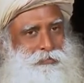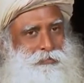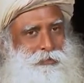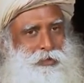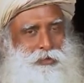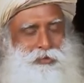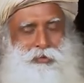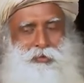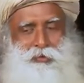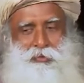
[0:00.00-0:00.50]

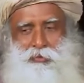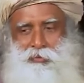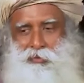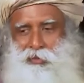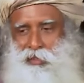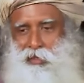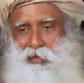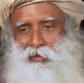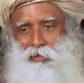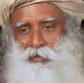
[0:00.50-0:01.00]
There's no
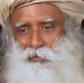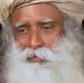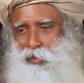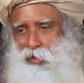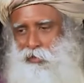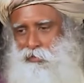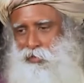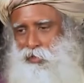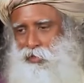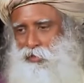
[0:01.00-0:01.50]
doubt
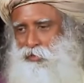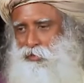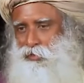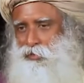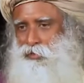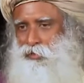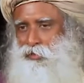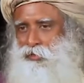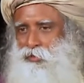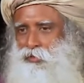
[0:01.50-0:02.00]
about that.
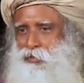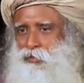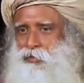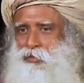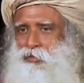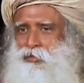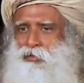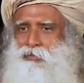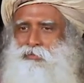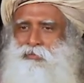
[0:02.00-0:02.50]

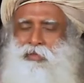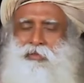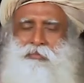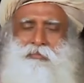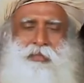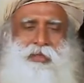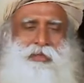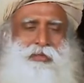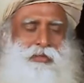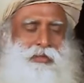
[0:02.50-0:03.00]
With
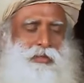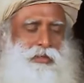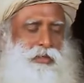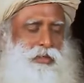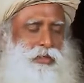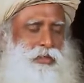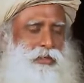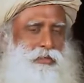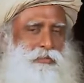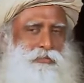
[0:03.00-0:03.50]

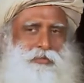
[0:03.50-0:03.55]
mantra,